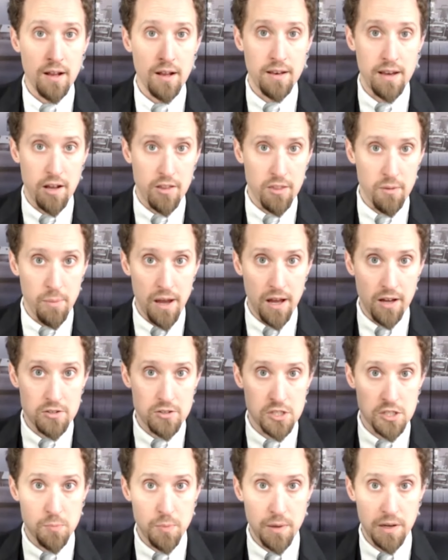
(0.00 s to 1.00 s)
Now the
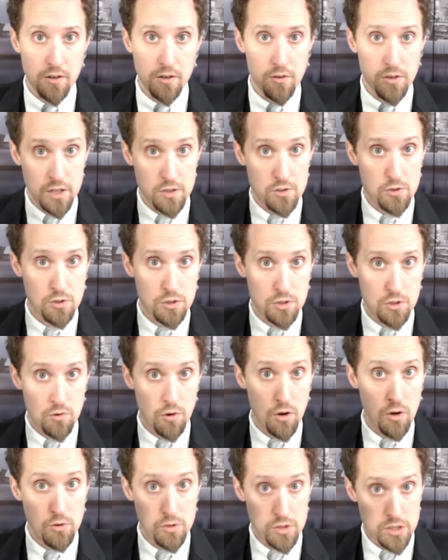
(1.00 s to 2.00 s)
balance is bigger, the interest
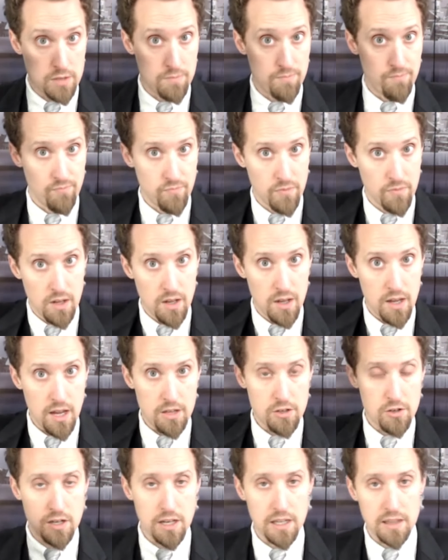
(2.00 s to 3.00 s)
grows, and
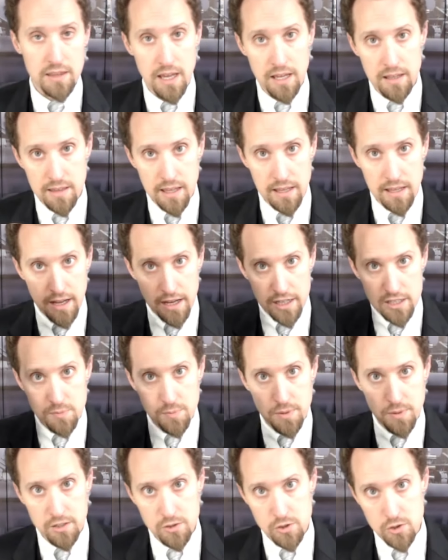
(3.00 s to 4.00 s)
and you get that that
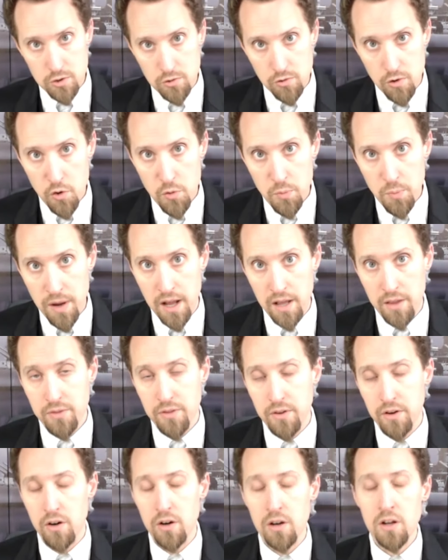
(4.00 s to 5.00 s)
exponential growth path
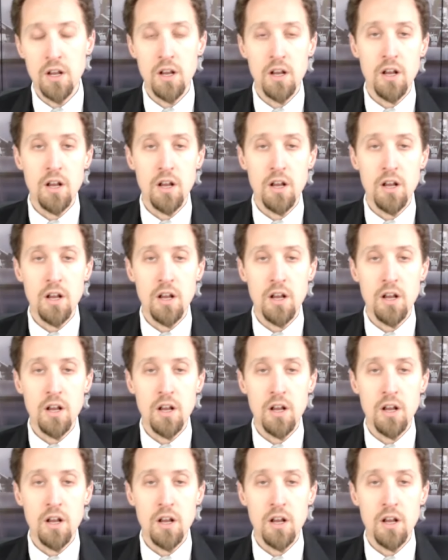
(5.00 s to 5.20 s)
there.